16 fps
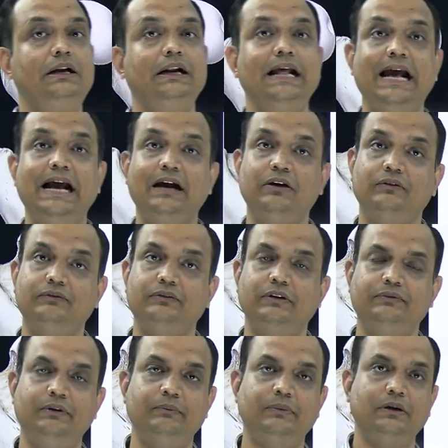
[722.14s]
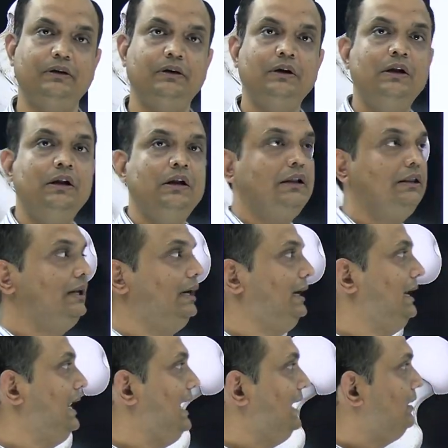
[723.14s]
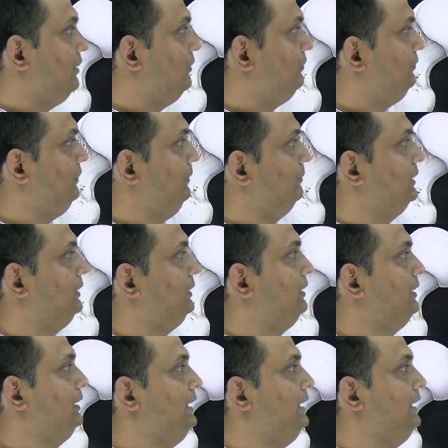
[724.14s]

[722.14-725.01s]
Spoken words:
neck of the femur? The neck of femur